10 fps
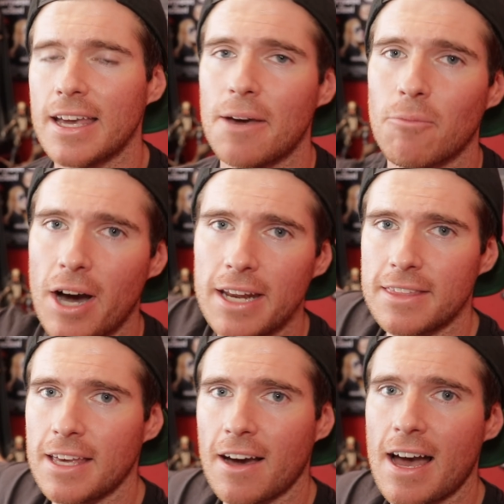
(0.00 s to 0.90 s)
Again, why do you
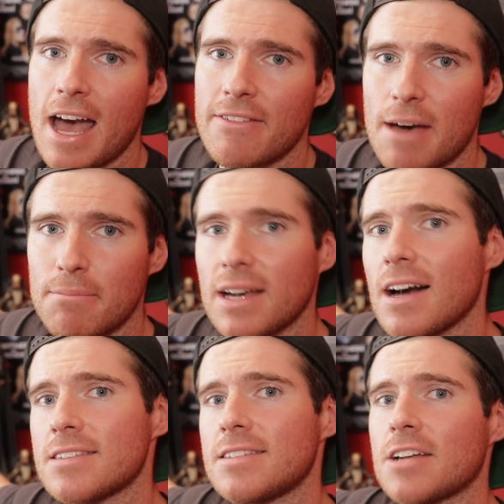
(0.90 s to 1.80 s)
think I have that big
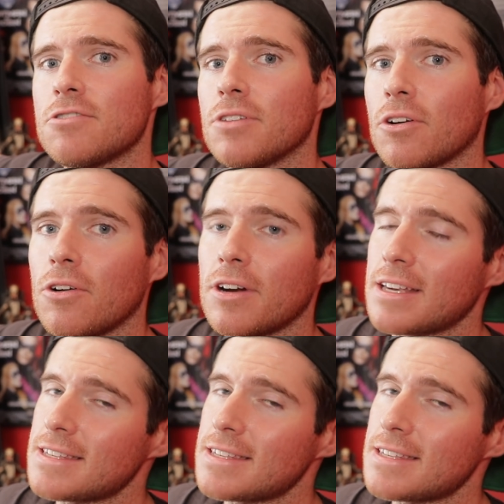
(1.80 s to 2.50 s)
ass statue in the corner?